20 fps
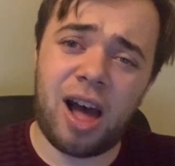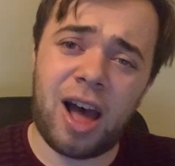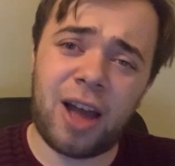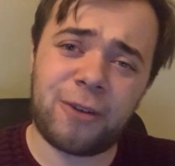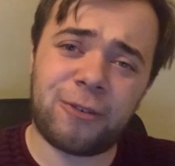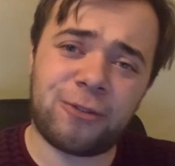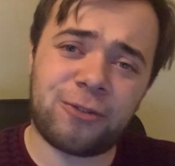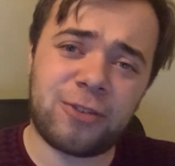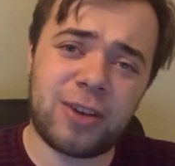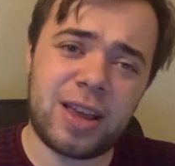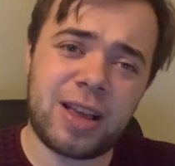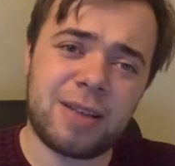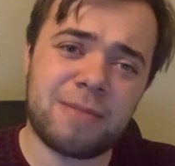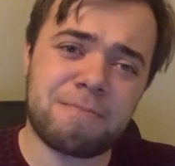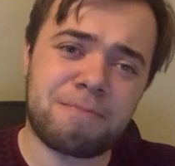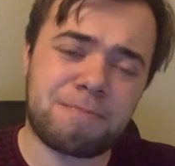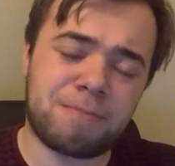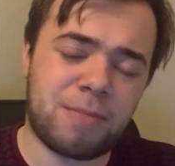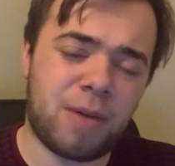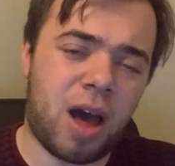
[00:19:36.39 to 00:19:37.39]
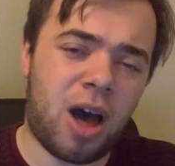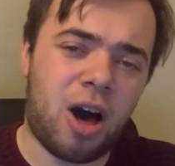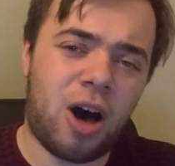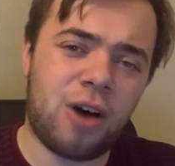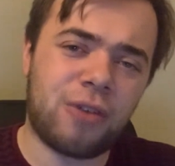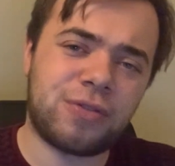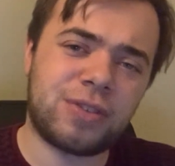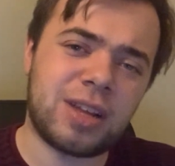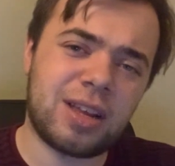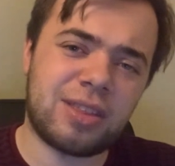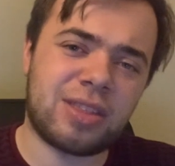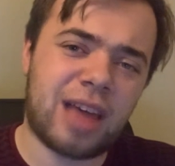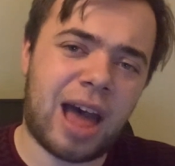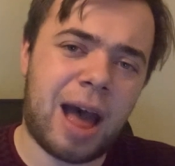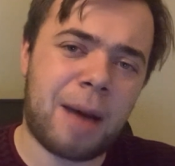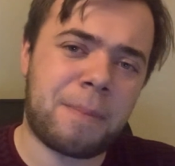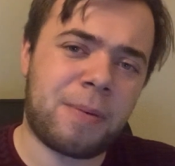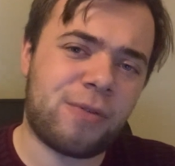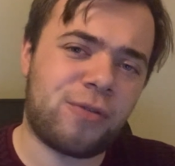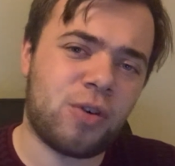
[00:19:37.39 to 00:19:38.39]
I think after
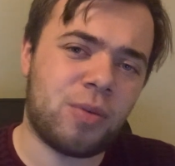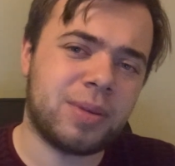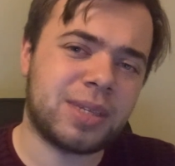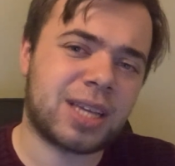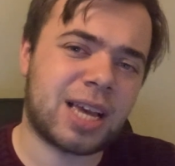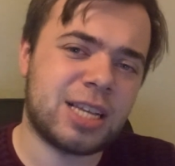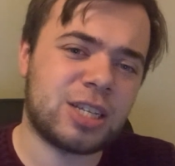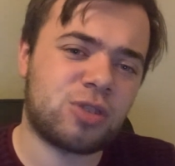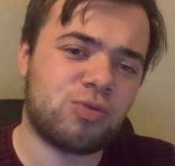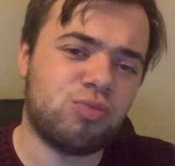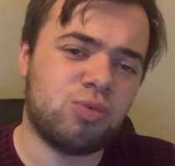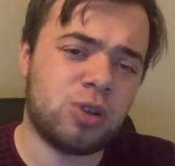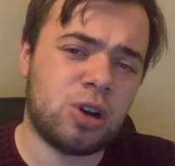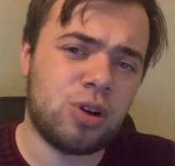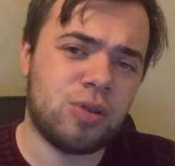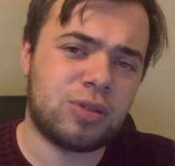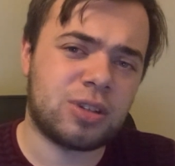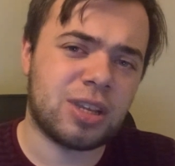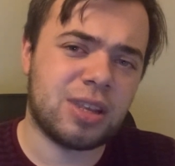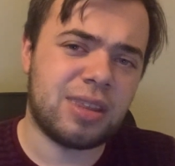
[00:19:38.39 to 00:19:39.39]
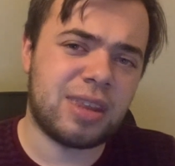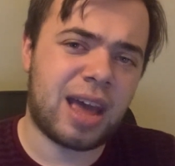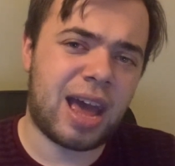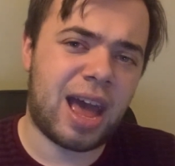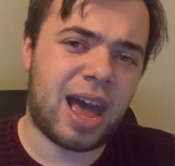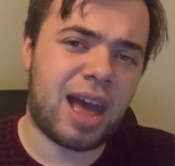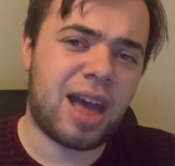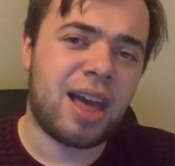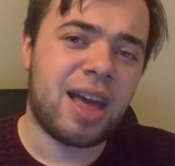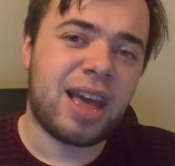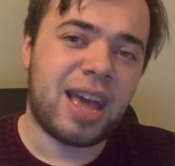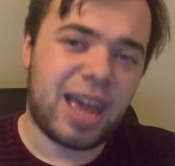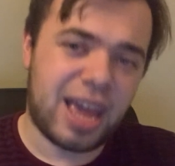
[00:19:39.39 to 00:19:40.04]
that performance against Luton there,